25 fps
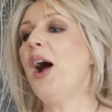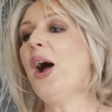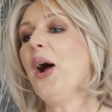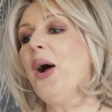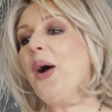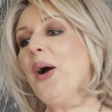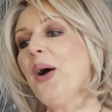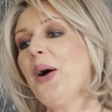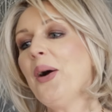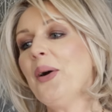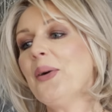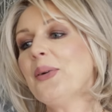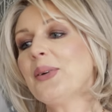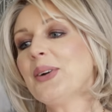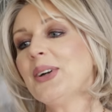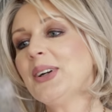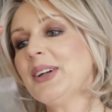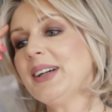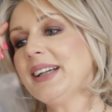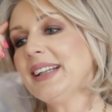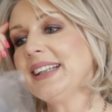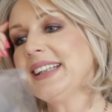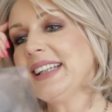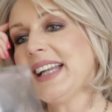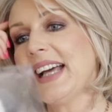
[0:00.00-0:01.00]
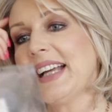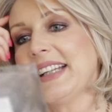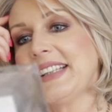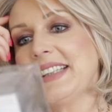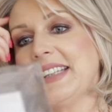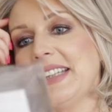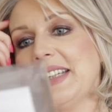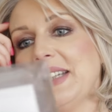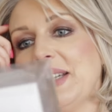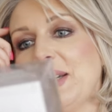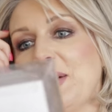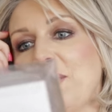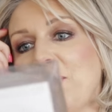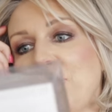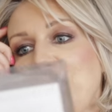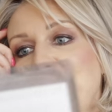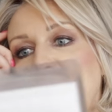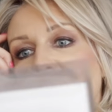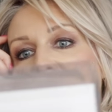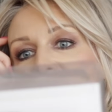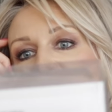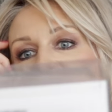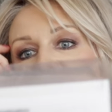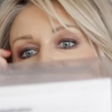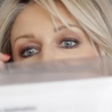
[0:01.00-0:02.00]
oh, got another
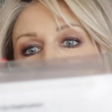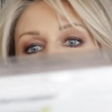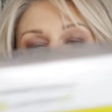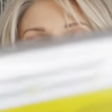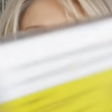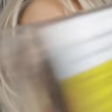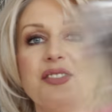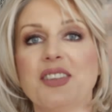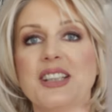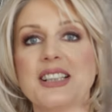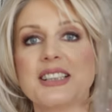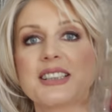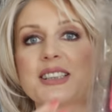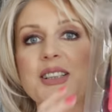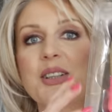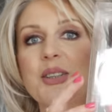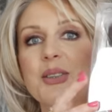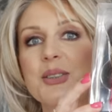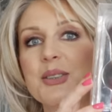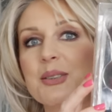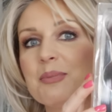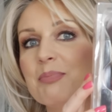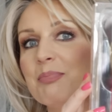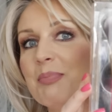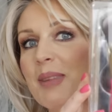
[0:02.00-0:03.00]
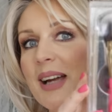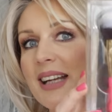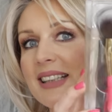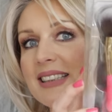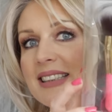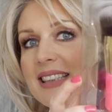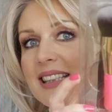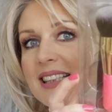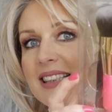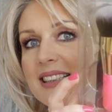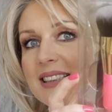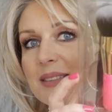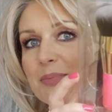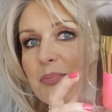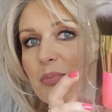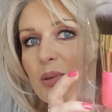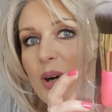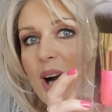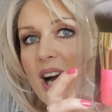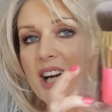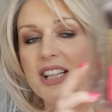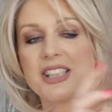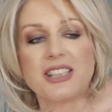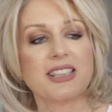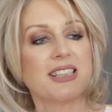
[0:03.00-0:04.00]
Blank Canvas Cosmetics
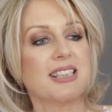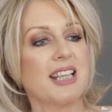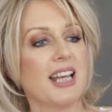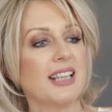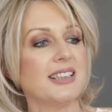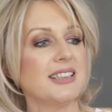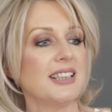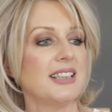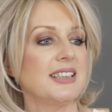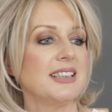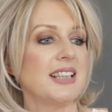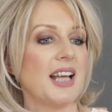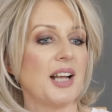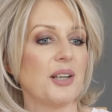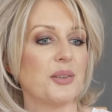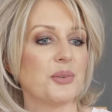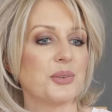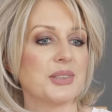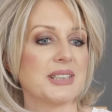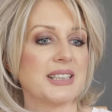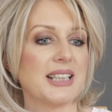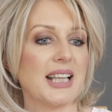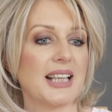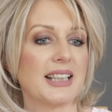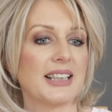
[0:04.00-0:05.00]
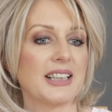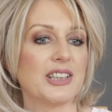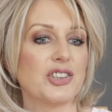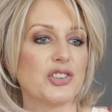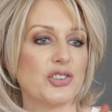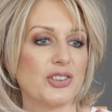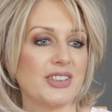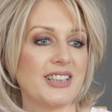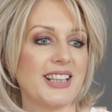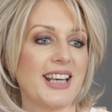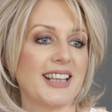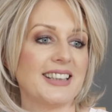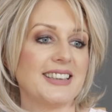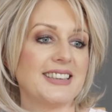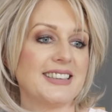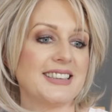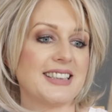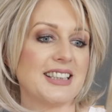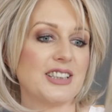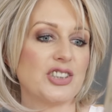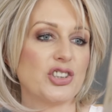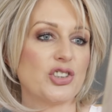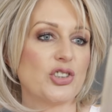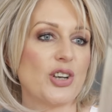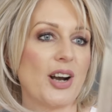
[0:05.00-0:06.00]
brush set, and that looks like it's
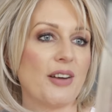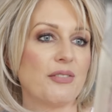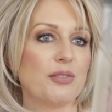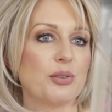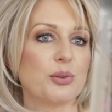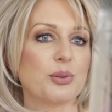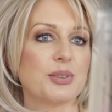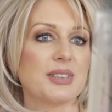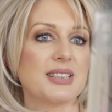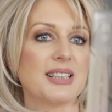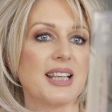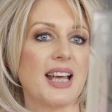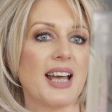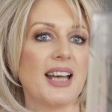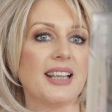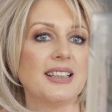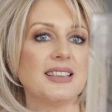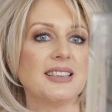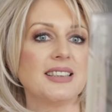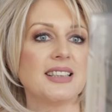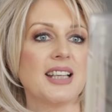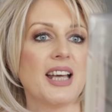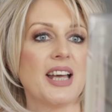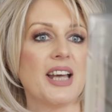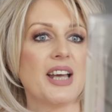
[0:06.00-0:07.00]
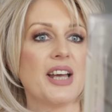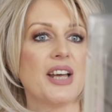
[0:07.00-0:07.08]
a travel set.